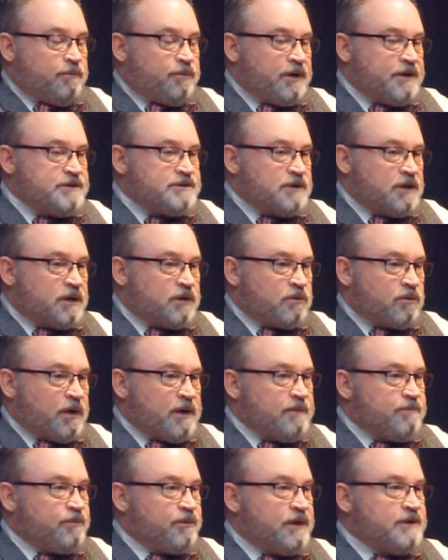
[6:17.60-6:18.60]
A
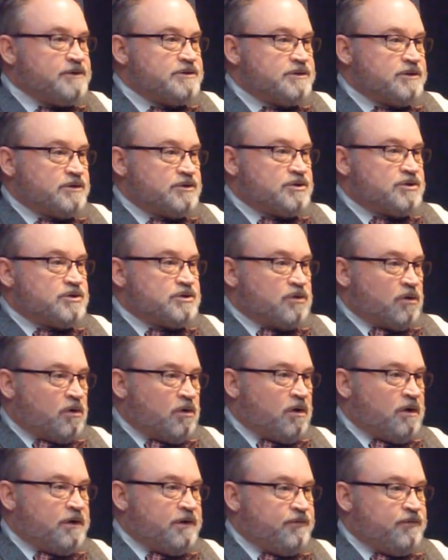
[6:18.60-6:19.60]
great place to
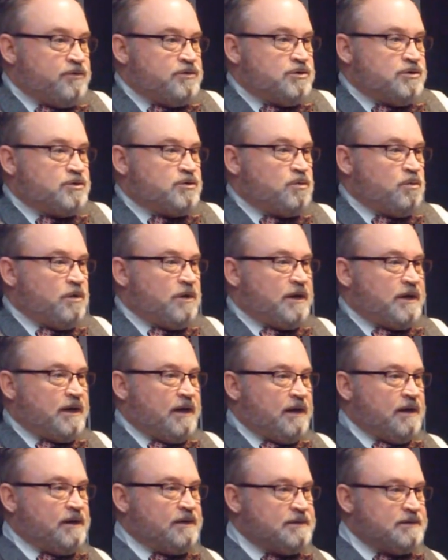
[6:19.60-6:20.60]
start if you just want to
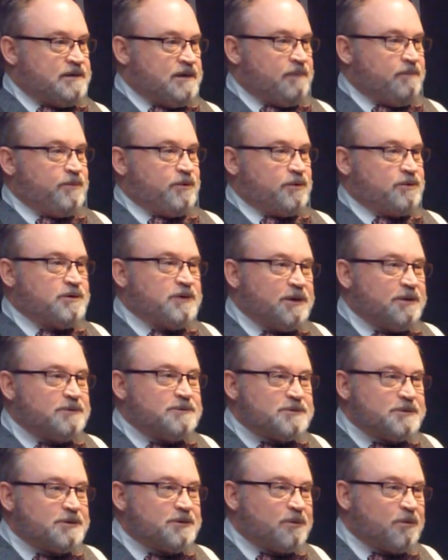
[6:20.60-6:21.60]
kind of dip your
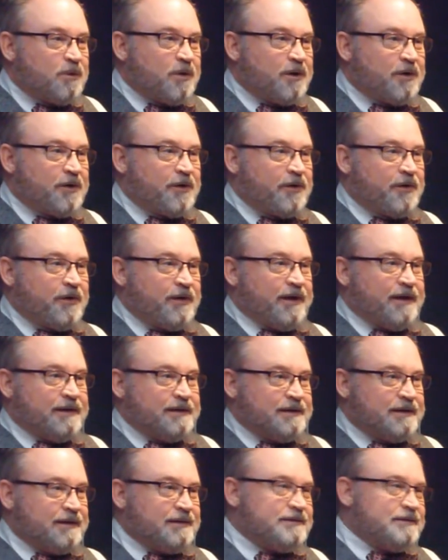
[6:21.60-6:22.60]
toes in the water
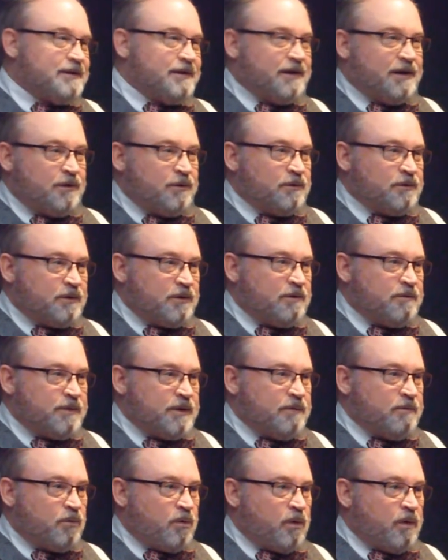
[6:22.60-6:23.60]
and get to know a little
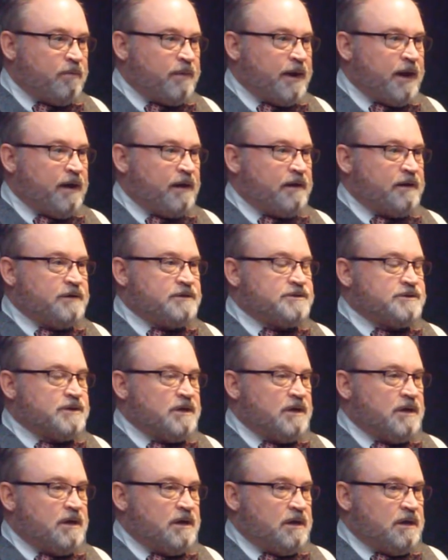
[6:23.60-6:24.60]
bit more about us
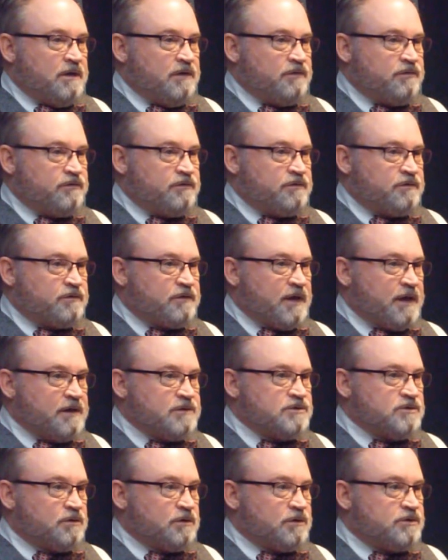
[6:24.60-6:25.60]
is to
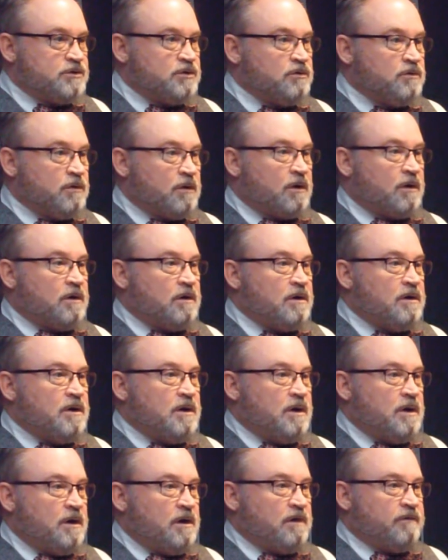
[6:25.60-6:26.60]
schedule a tour
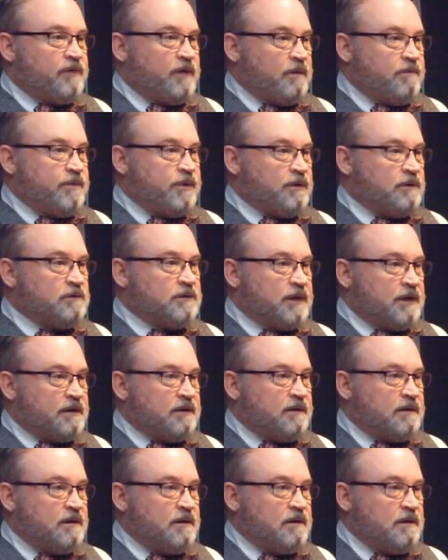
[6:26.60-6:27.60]
of our
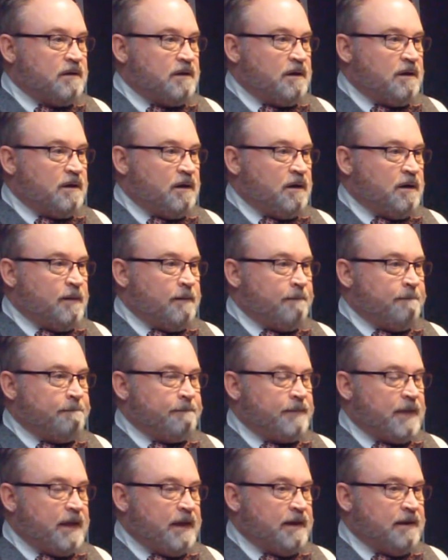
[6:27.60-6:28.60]
building.
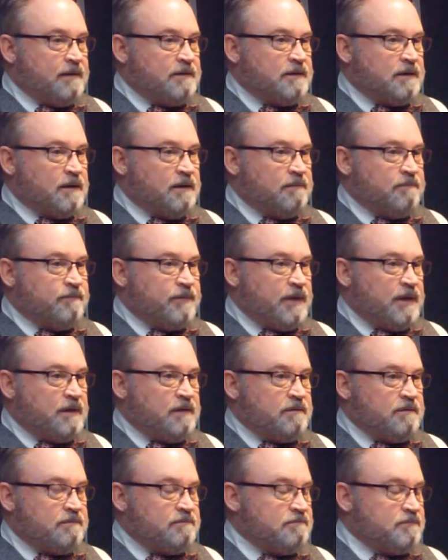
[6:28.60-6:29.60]
And
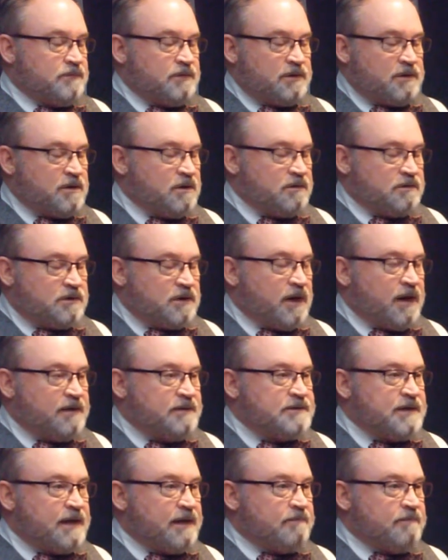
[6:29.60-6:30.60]
can
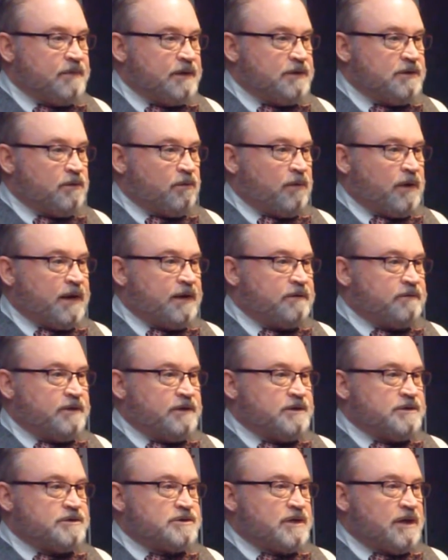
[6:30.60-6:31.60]
contact me
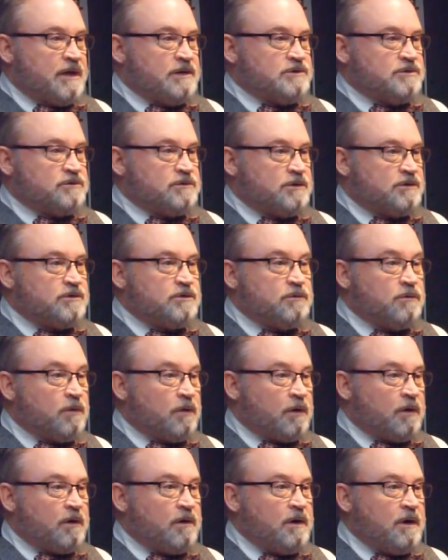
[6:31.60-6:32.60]
directly to schedule a
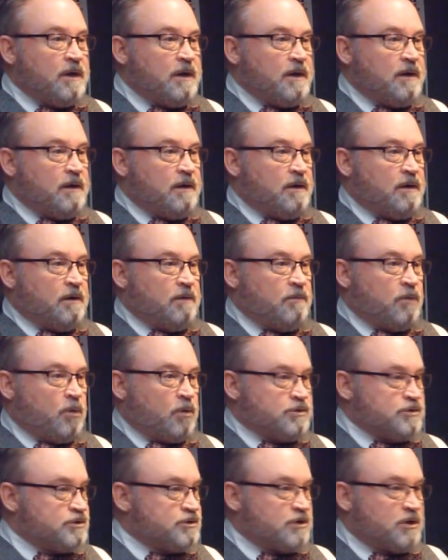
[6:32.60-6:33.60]
tour,
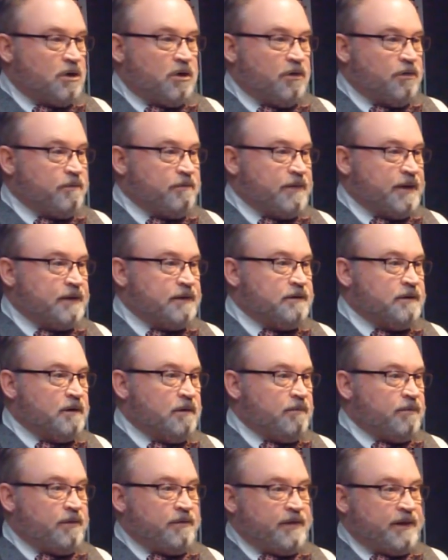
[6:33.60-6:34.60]
or just call the main
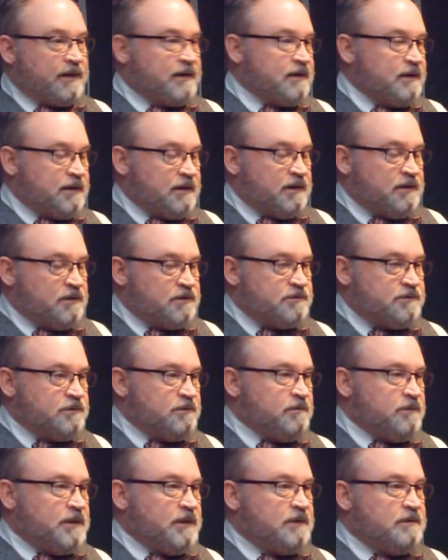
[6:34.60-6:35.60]
number and they can get you
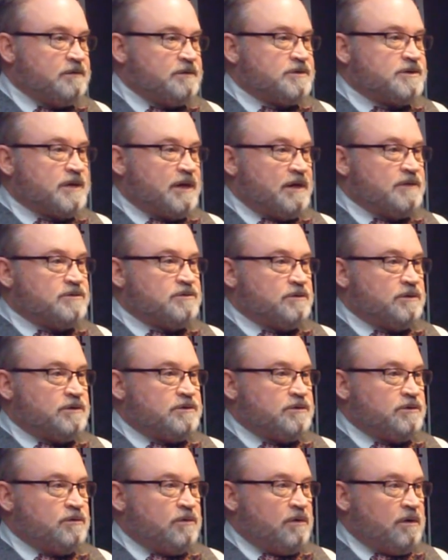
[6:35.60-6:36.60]
to me to schedule a
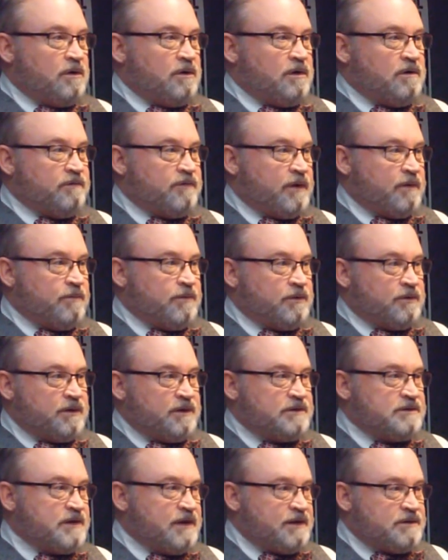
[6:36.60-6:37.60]
tour of our
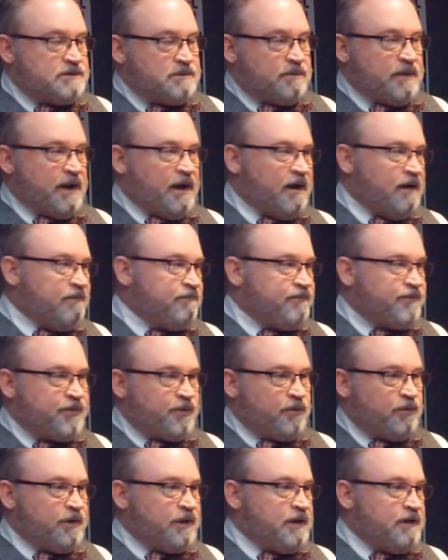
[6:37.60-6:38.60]
building. It takes about
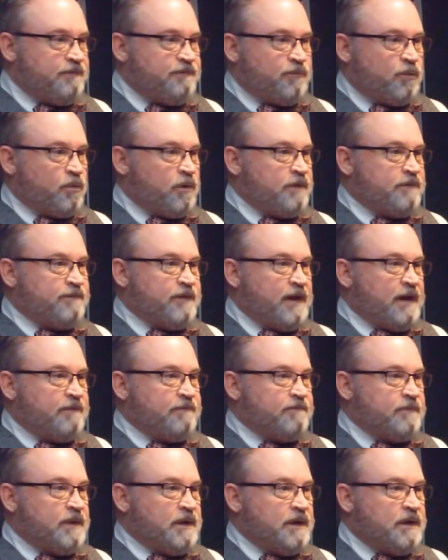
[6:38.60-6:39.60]
30,
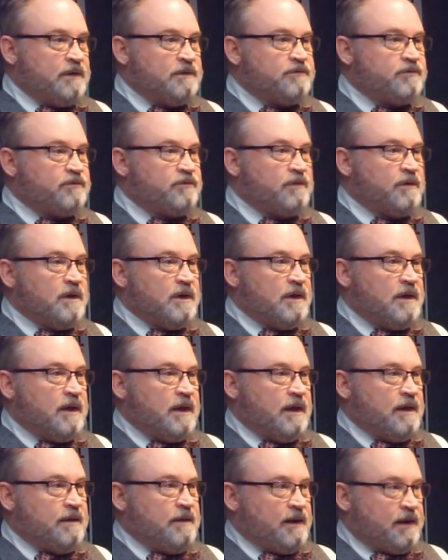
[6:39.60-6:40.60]
45 minutes,
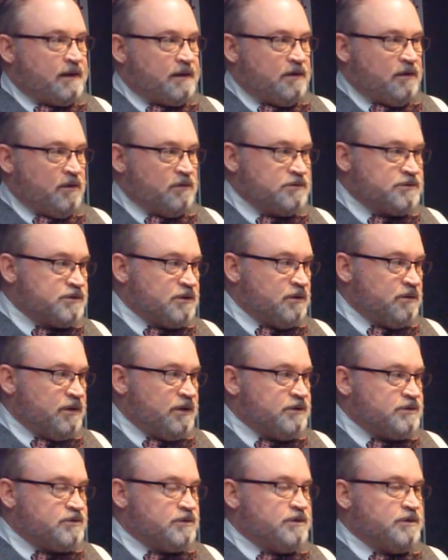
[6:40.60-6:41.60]
and then I can also
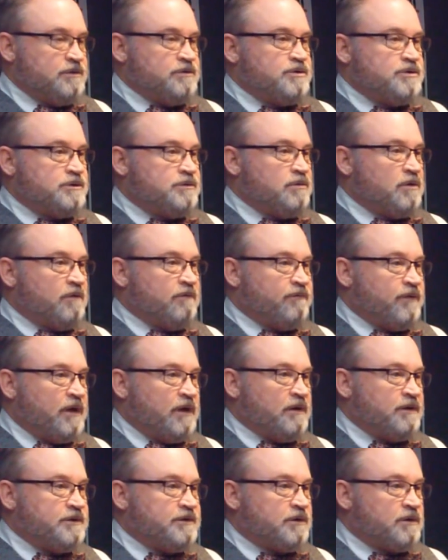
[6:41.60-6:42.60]
introduce you to our
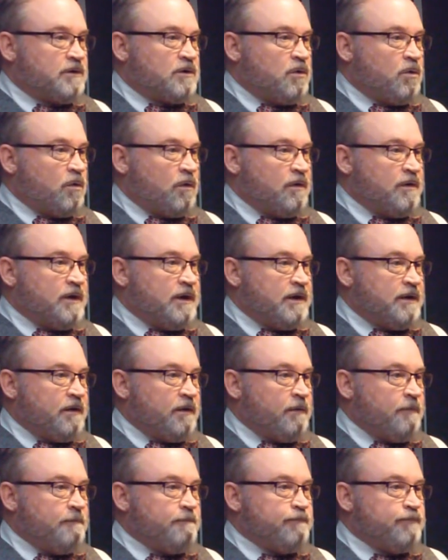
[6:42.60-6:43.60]
volunteer
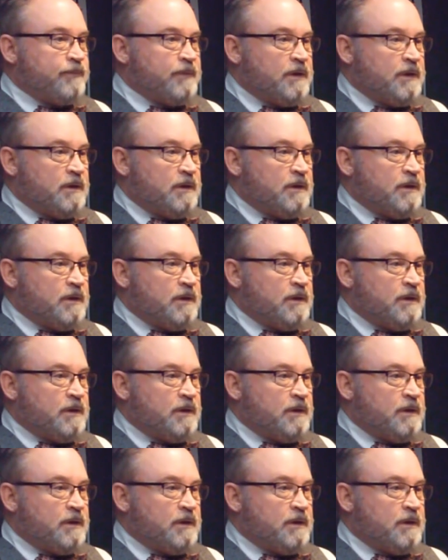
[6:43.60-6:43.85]
coordinator.